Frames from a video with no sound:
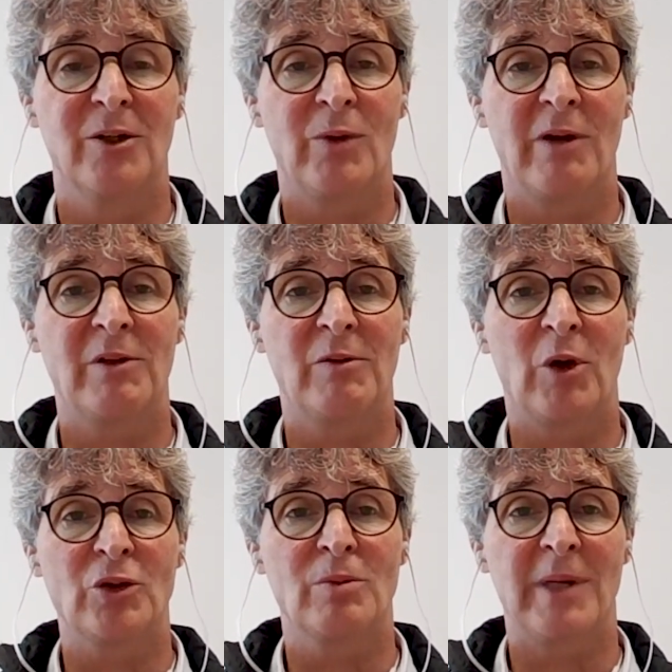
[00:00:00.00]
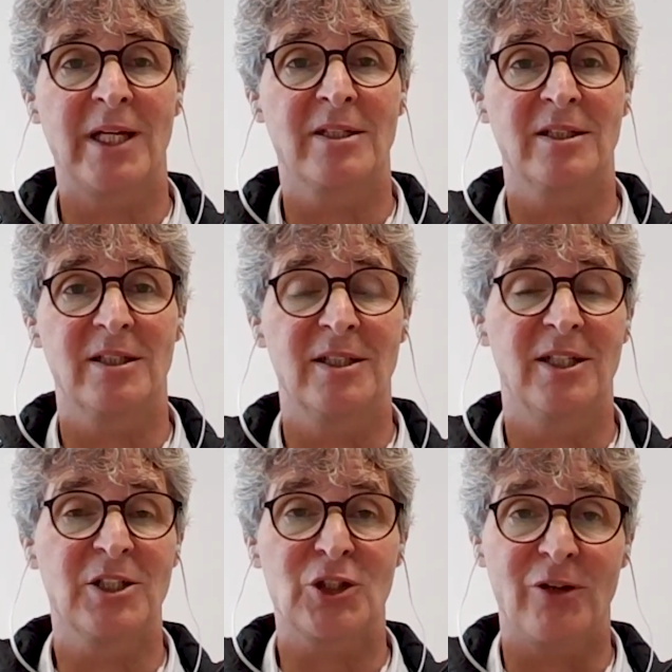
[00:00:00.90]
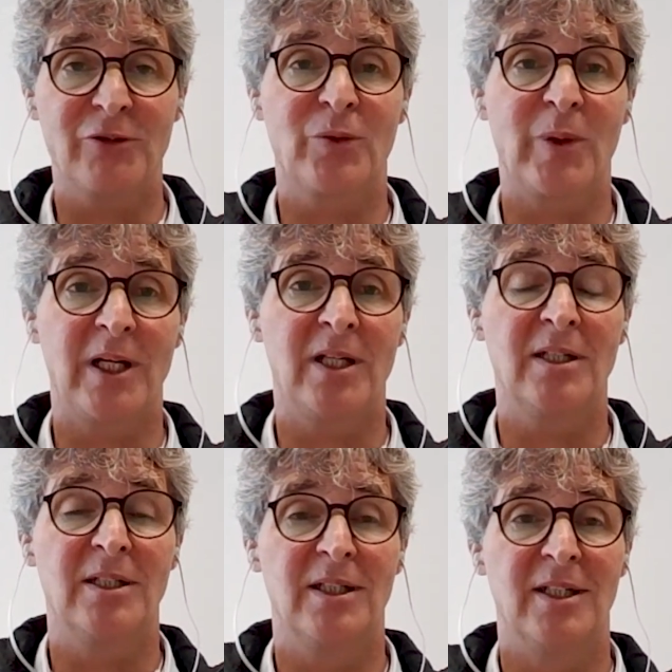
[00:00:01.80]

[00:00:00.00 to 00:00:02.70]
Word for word: where we want to make a, a software